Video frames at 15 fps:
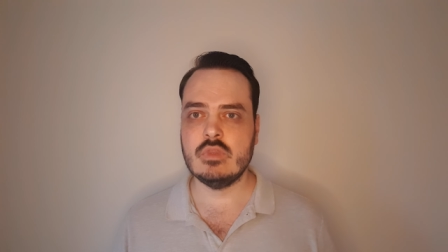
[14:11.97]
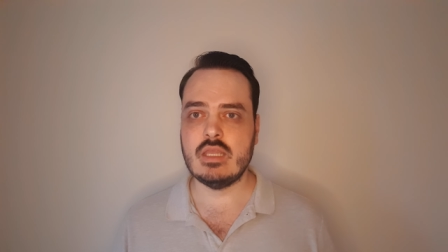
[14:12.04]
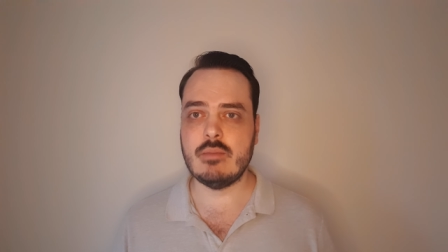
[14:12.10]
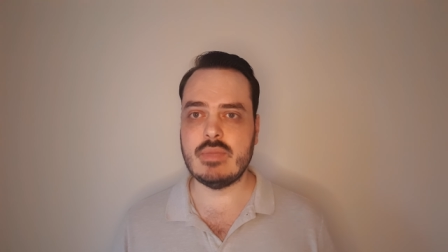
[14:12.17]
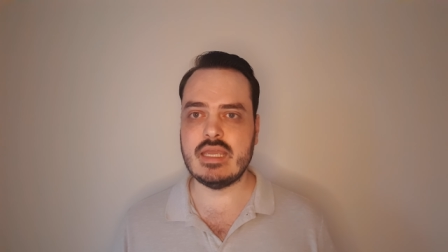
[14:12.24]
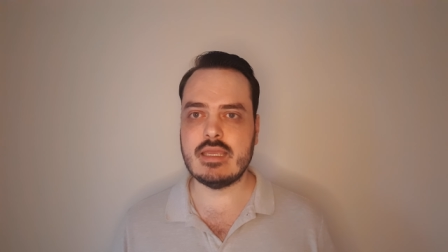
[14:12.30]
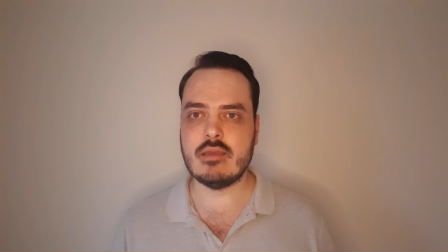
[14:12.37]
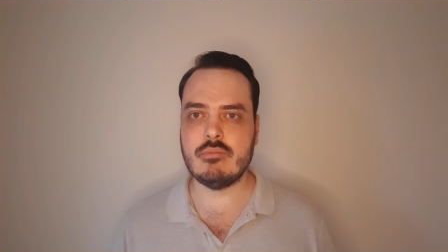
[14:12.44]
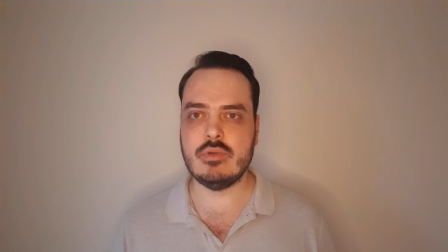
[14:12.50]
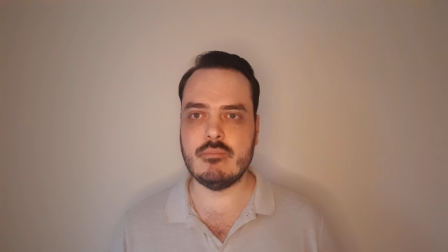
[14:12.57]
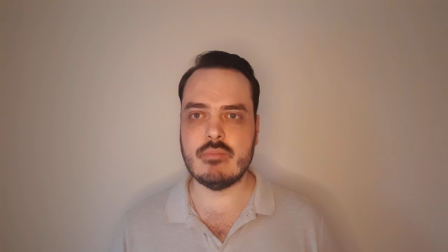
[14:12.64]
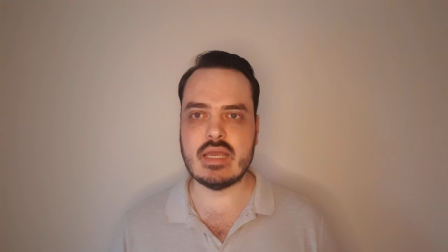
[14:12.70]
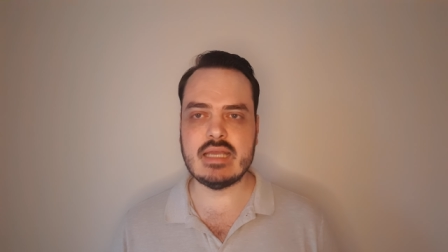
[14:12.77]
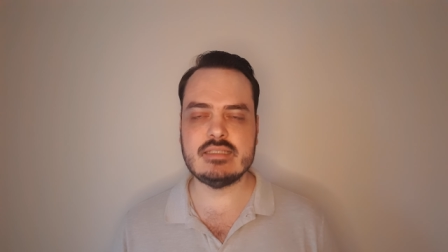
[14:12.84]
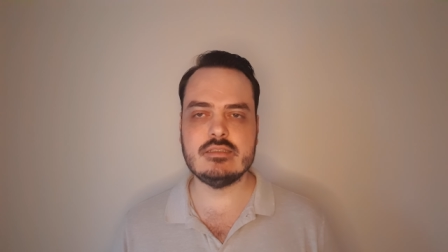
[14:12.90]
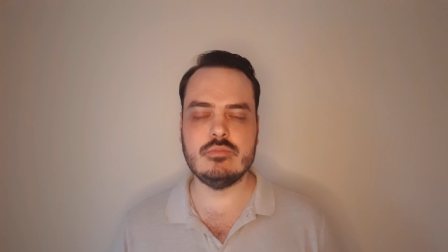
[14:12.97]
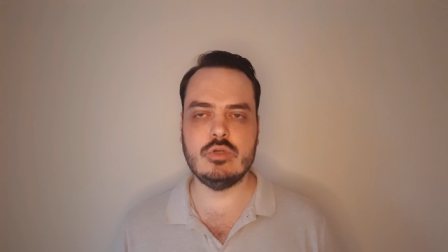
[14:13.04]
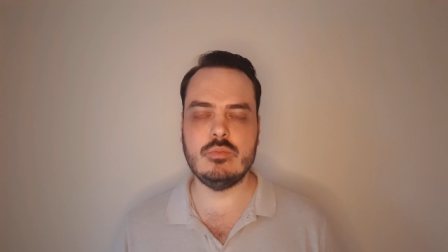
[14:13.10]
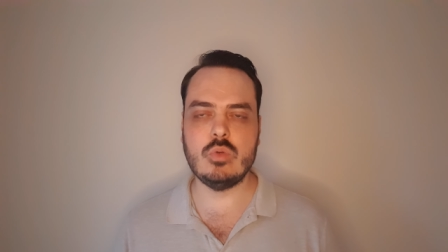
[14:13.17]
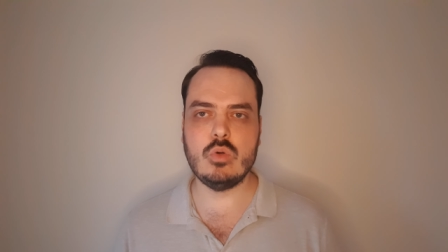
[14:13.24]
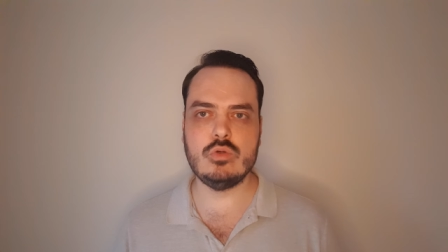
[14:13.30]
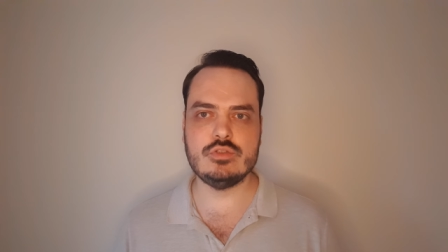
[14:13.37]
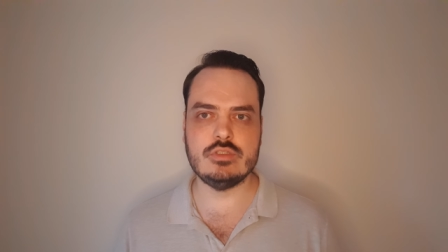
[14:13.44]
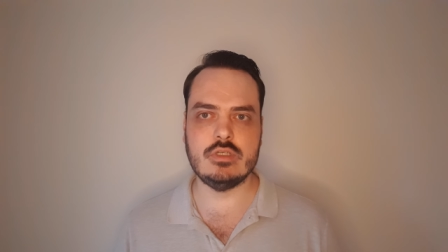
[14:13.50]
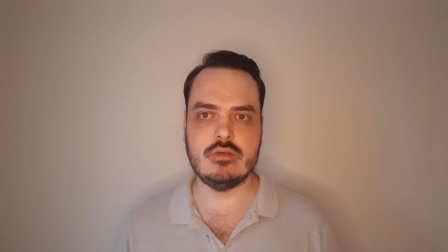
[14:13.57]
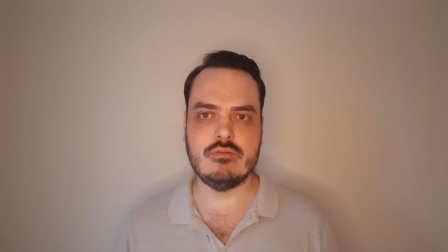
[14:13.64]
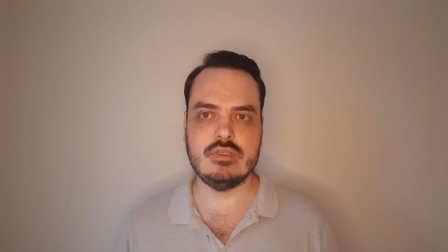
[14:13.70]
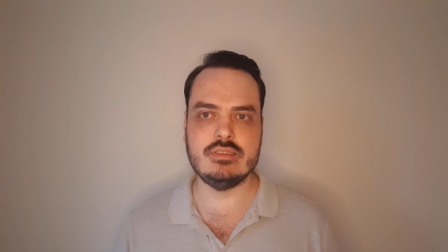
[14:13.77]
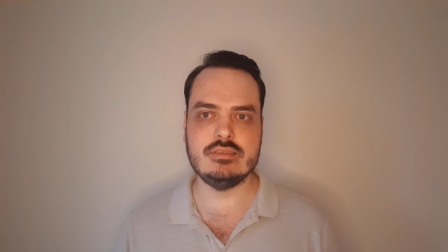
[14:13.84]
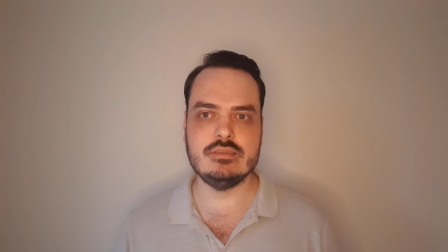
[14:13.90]
They make up a massive proportion of
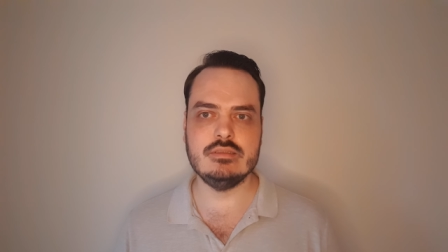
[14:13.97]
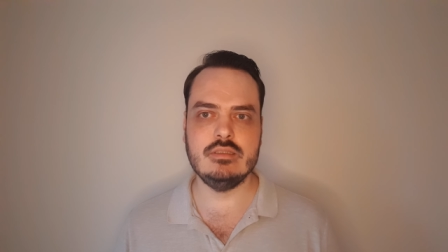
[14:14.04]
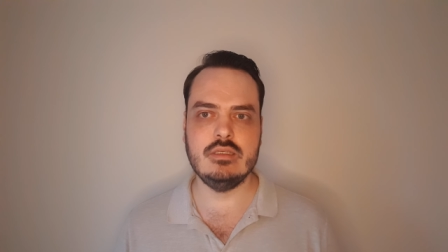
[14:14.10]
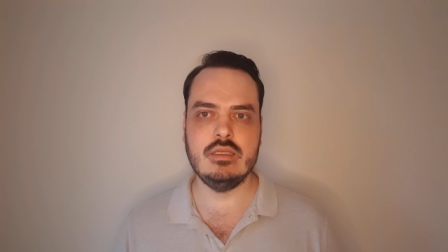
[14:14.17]
it.